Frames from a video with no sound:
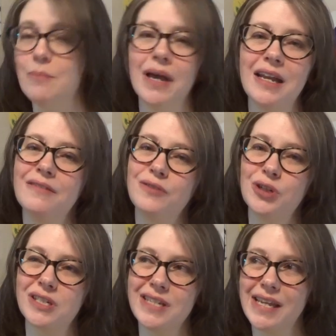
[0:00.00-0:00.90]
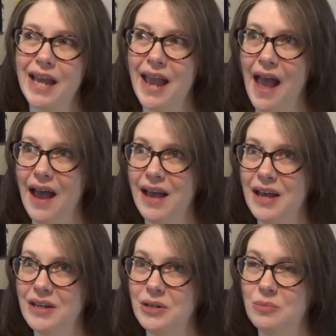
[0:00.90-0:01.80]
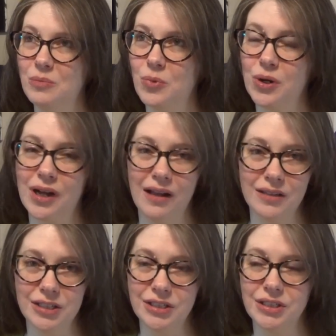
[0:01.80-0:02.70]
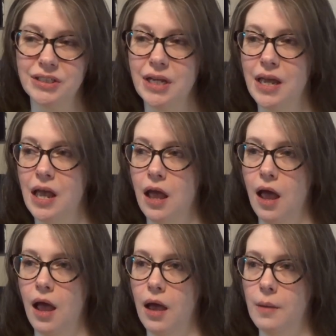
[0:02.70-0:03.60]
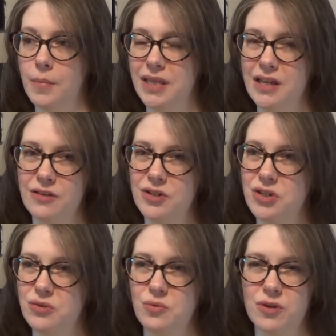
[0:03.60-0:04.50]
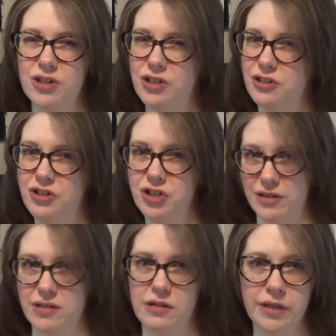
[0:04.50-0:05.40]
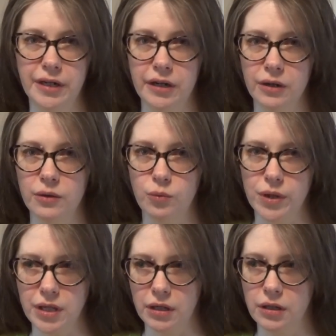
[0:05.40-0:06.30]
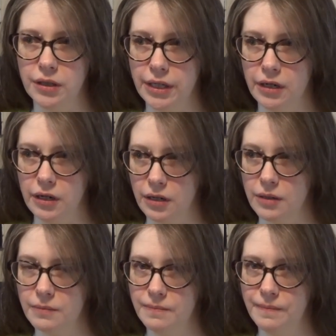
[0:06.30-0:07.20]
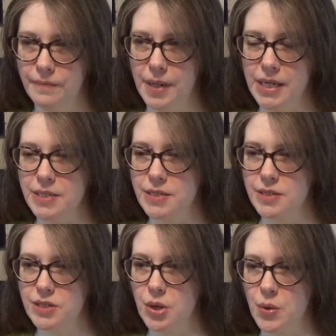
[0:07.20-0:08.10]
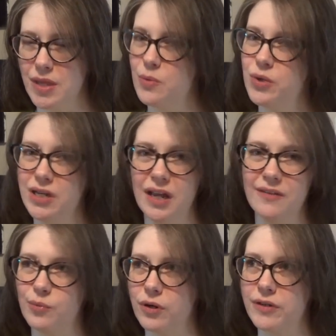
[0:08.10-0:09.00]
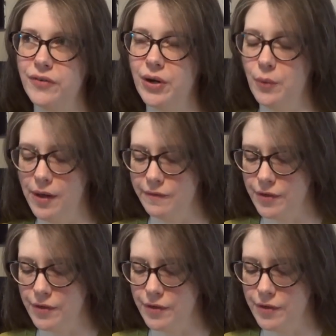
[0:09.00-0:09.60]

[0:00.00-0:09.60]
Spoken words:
might have looked like I had more colors, but the other two were just glitter with a clear base, so they wouldn't have worked very well for